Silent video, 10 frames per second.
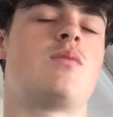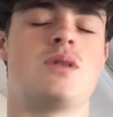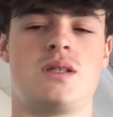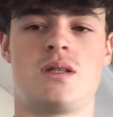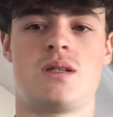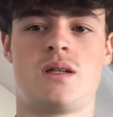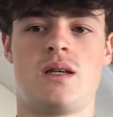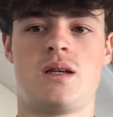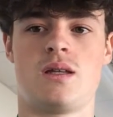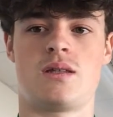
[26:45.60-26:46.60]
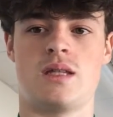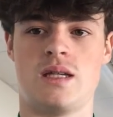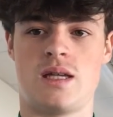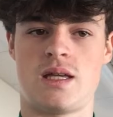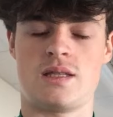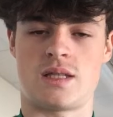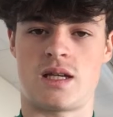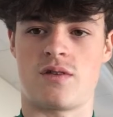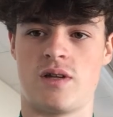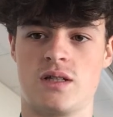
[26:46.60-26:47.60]
the
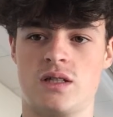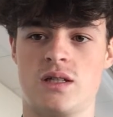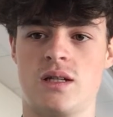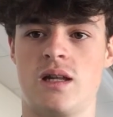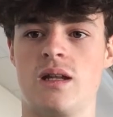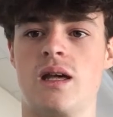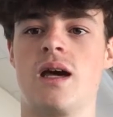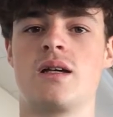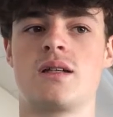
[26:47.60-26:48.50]
intake of energy and then the